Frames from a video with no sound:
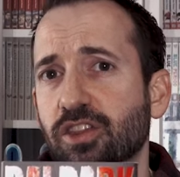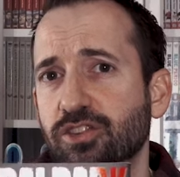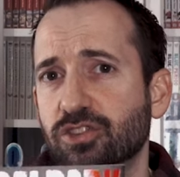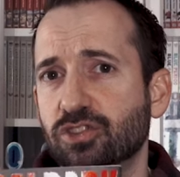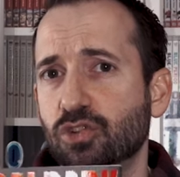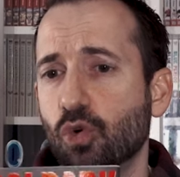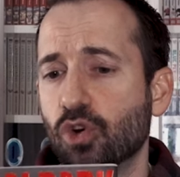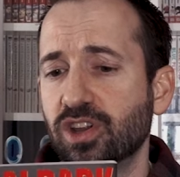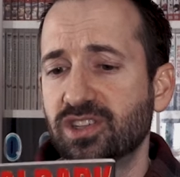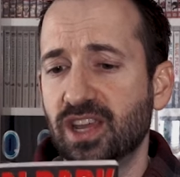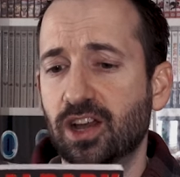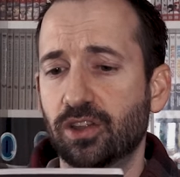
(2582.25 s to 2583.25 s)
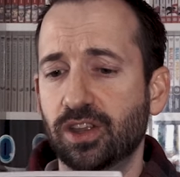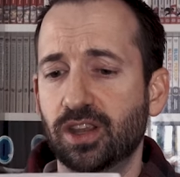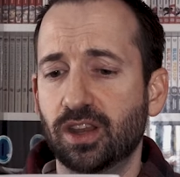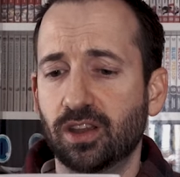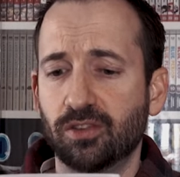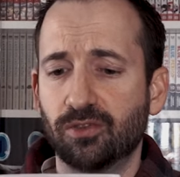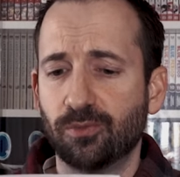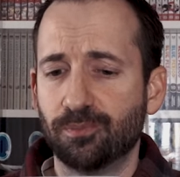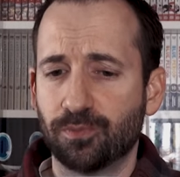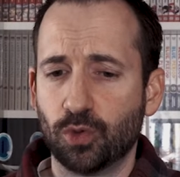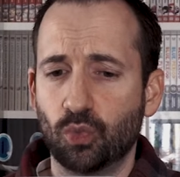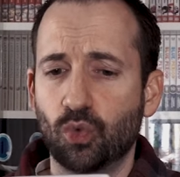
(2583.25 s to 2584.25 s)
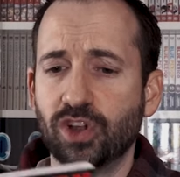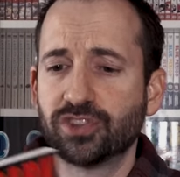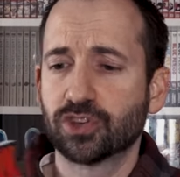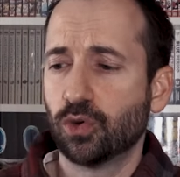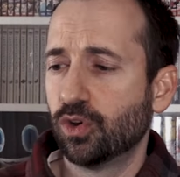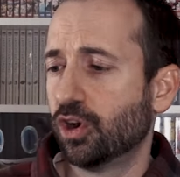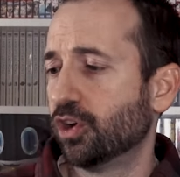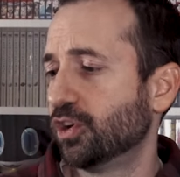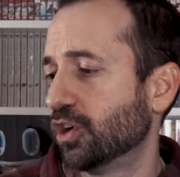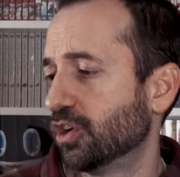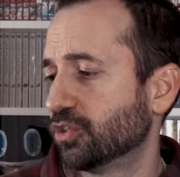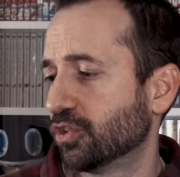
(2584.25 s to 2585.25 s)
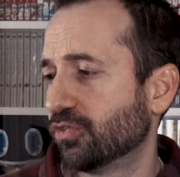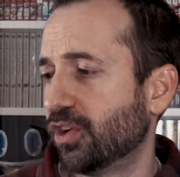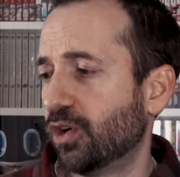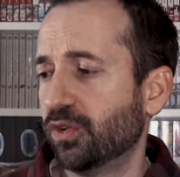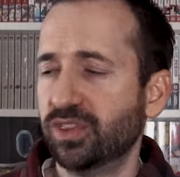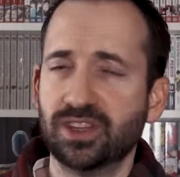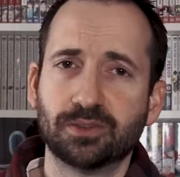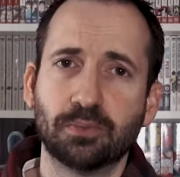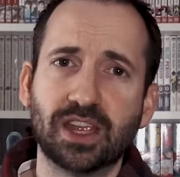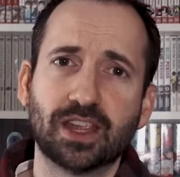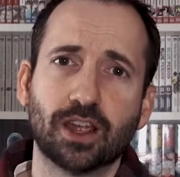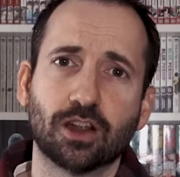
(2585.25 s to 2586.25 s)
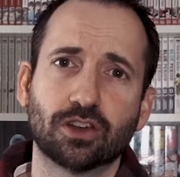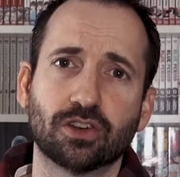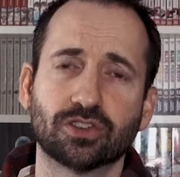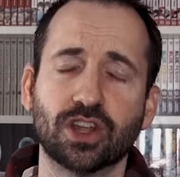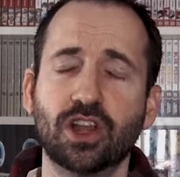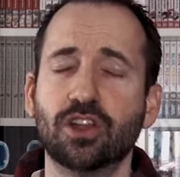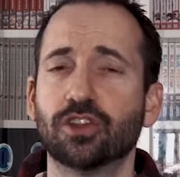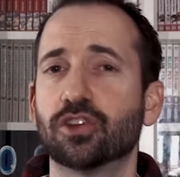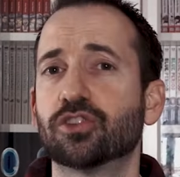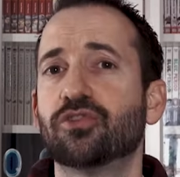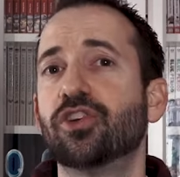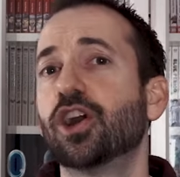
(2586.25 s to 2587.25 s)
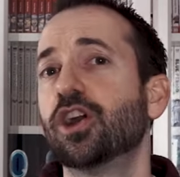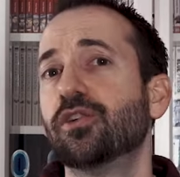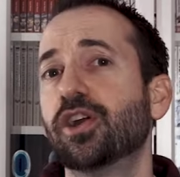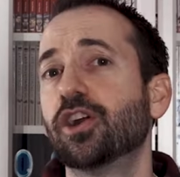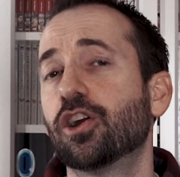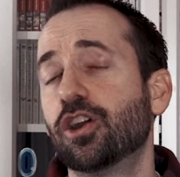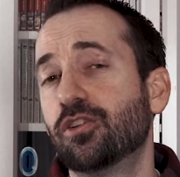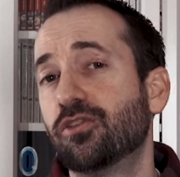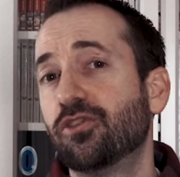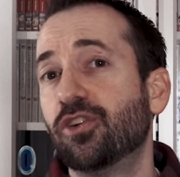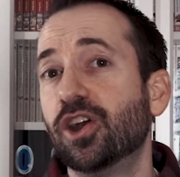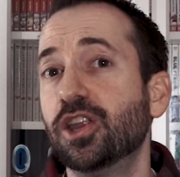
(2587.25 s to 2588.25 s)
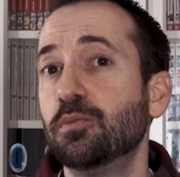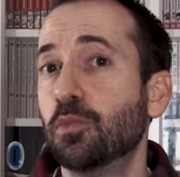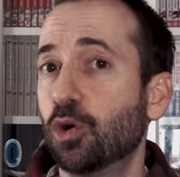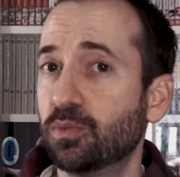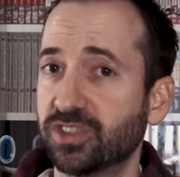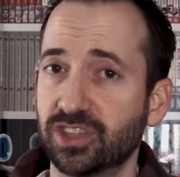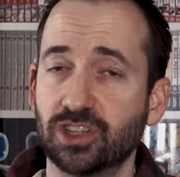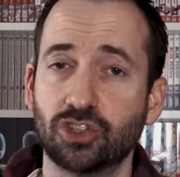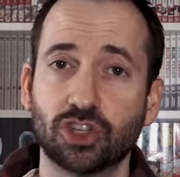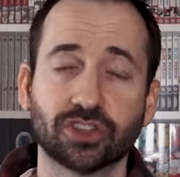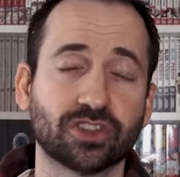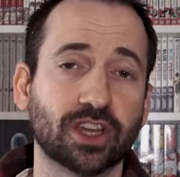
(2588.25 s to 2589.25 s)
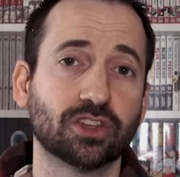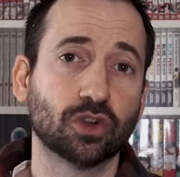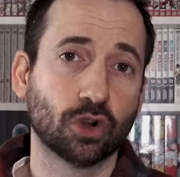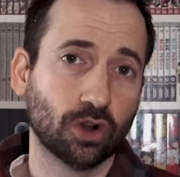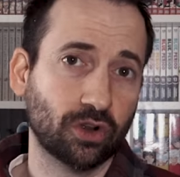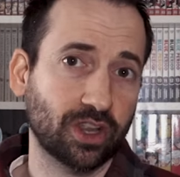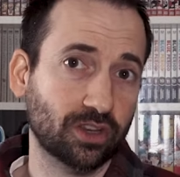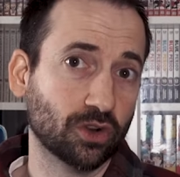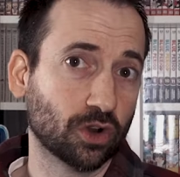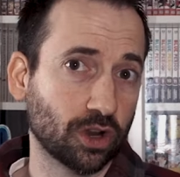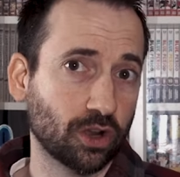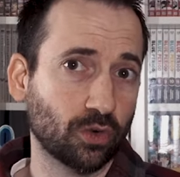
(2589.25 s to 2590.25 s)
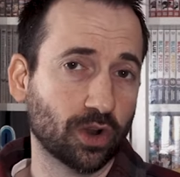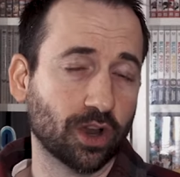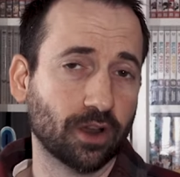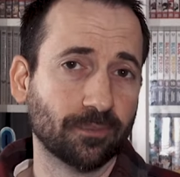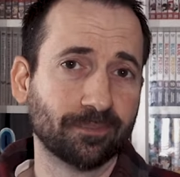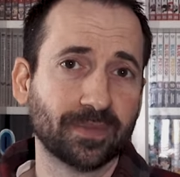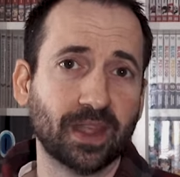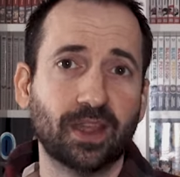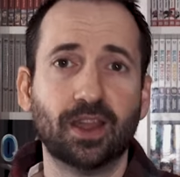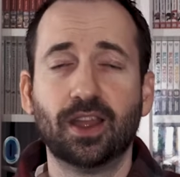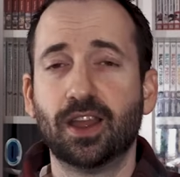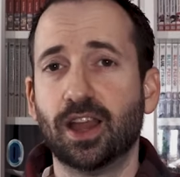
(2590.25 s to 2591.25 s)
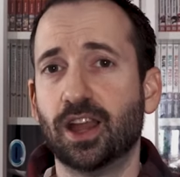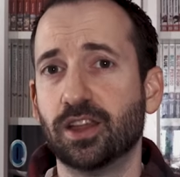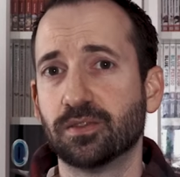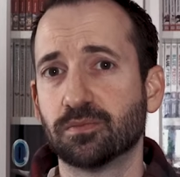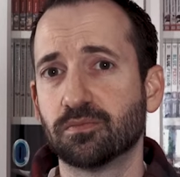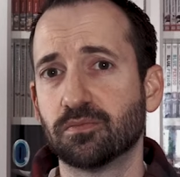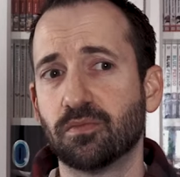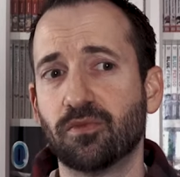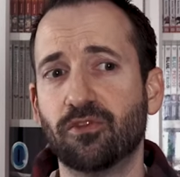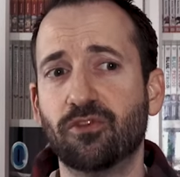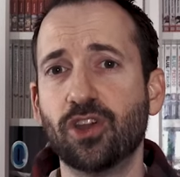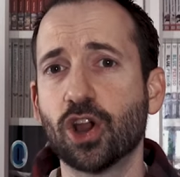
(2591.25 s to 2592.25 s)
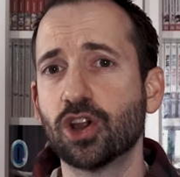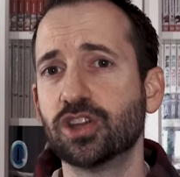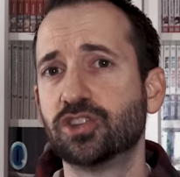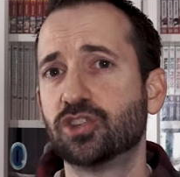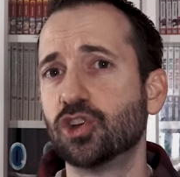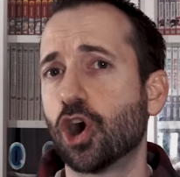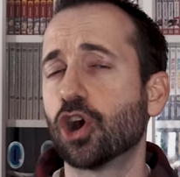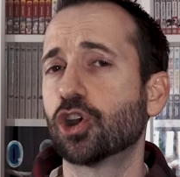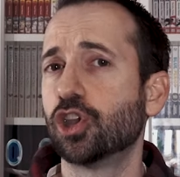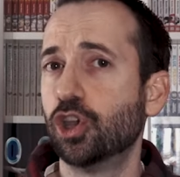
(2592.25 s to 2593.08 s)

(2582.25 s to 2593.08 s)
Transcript: the storytelling of what's going on here as you're following these main characters. There's very, very funny moments in it, just like Dorohedoro, where uh, very dark